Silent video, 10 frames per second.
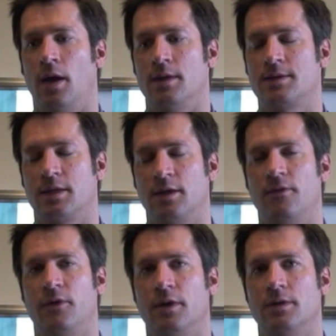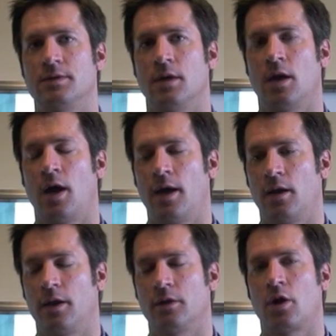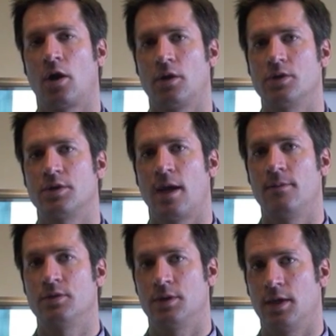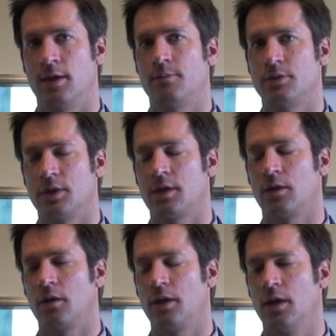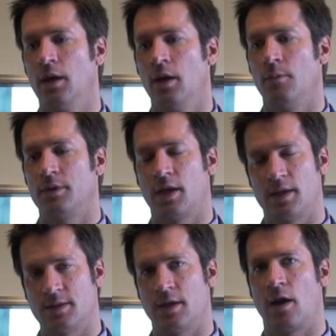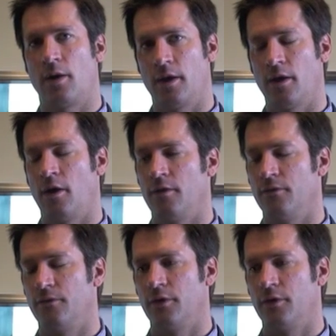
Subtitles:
significant hyaline cartilage damage in the hip particularly, but that is an area of